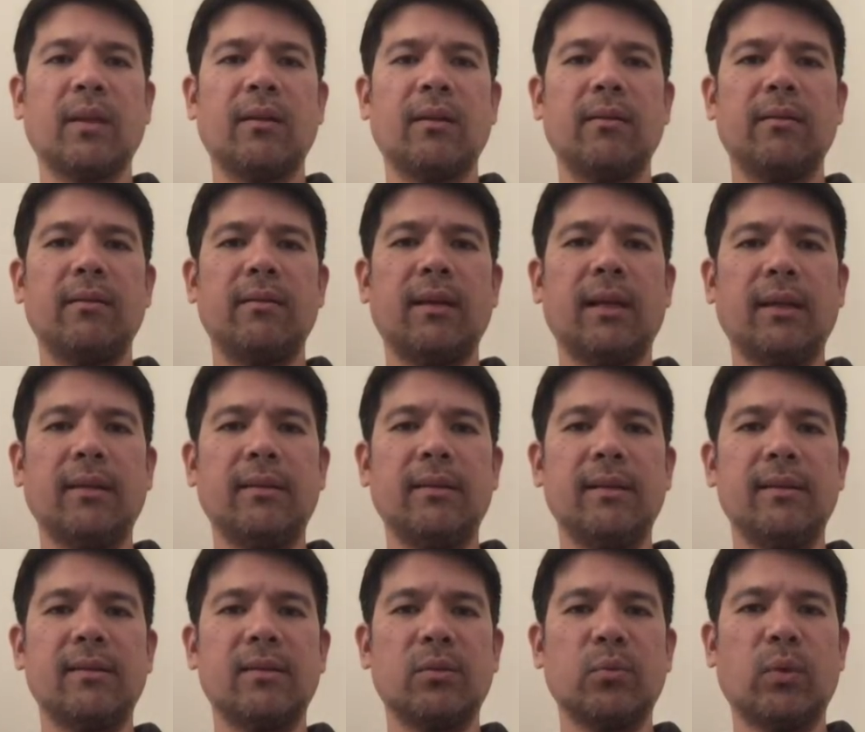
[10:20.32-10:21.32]
the
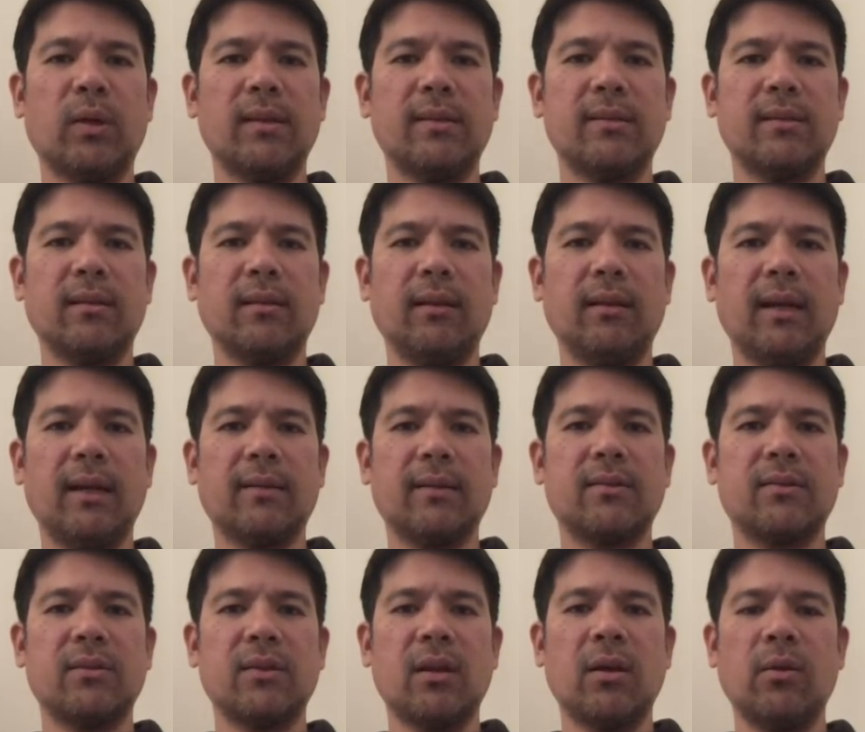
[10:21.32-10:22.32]
IDs is what selects.
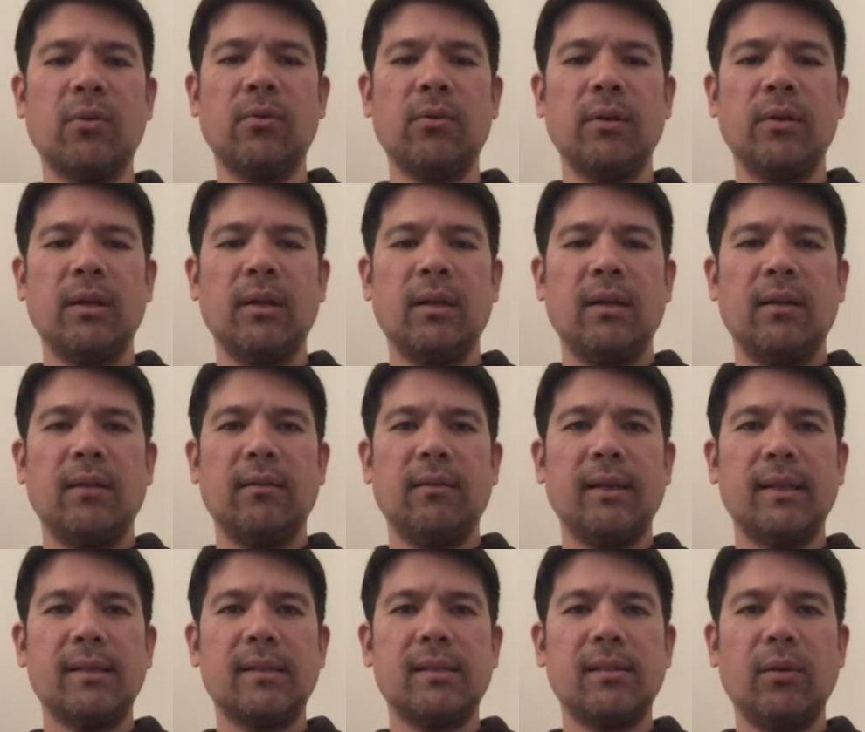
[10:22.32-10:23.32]
So
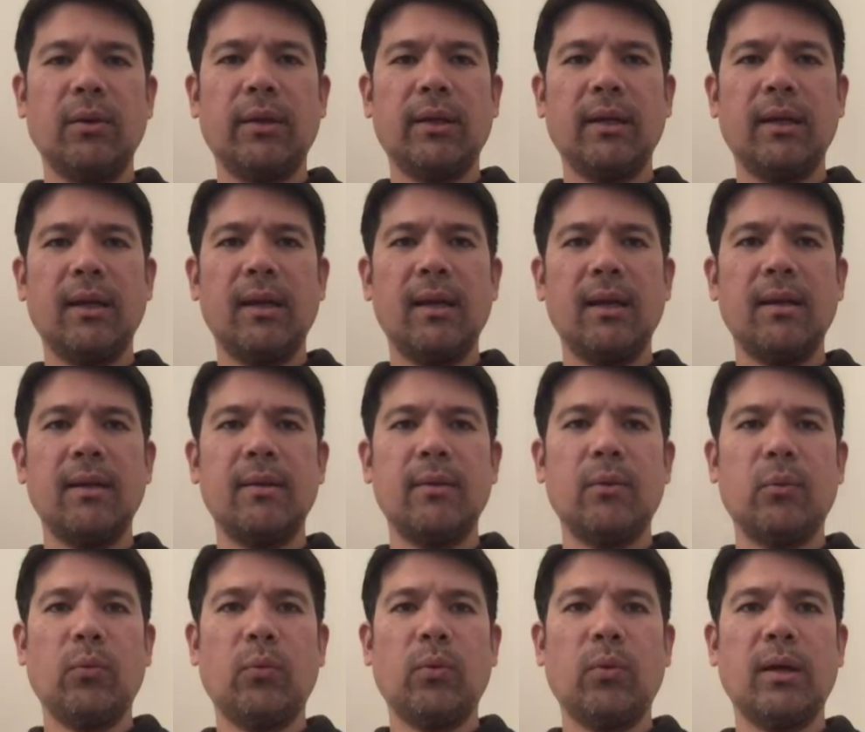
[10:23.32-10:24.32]
let's look at
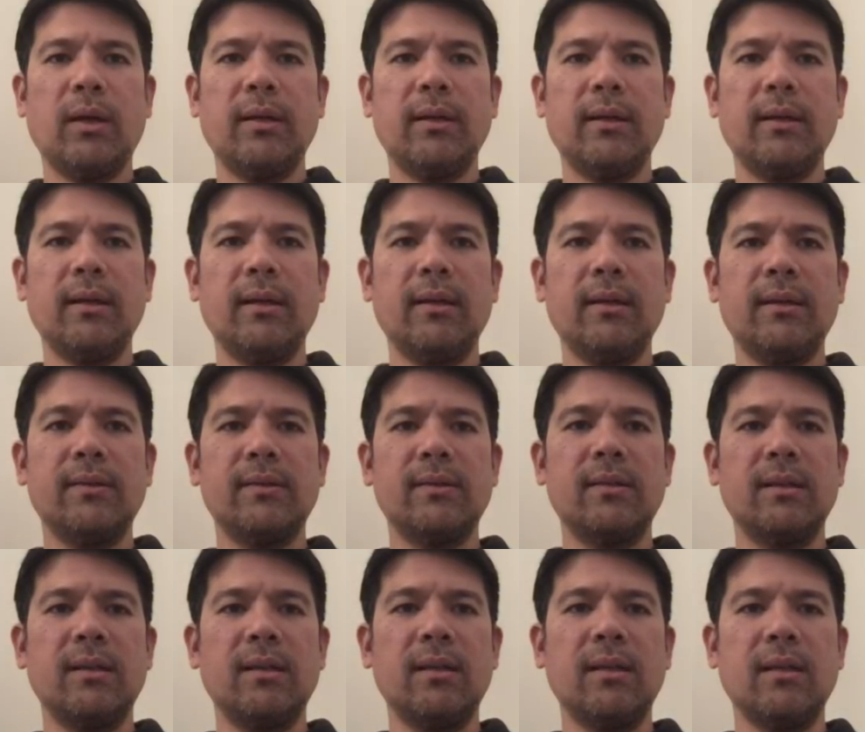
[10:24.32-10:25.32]
what is
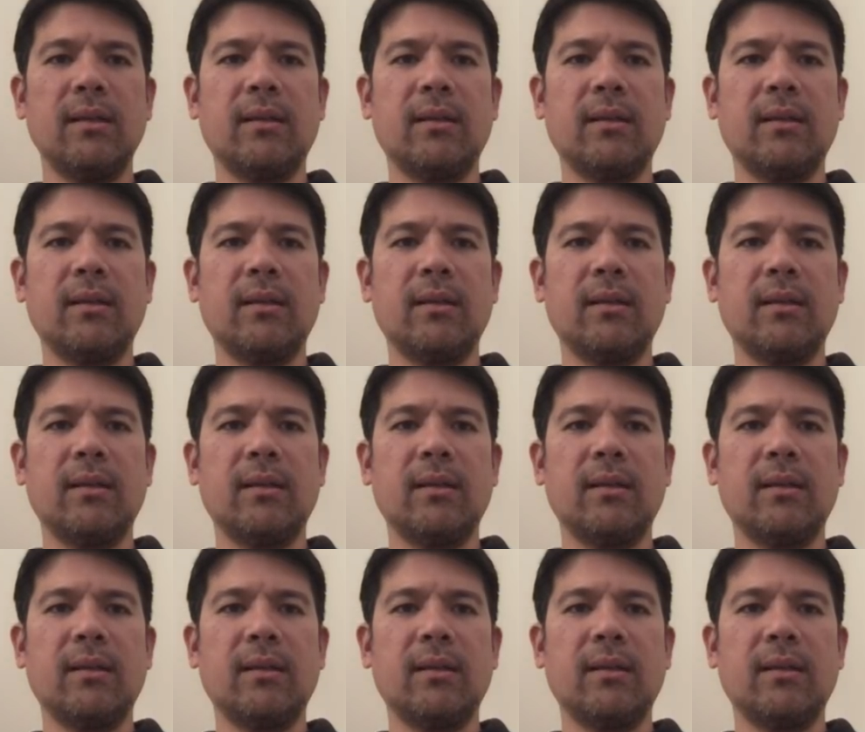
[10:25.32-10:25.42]
the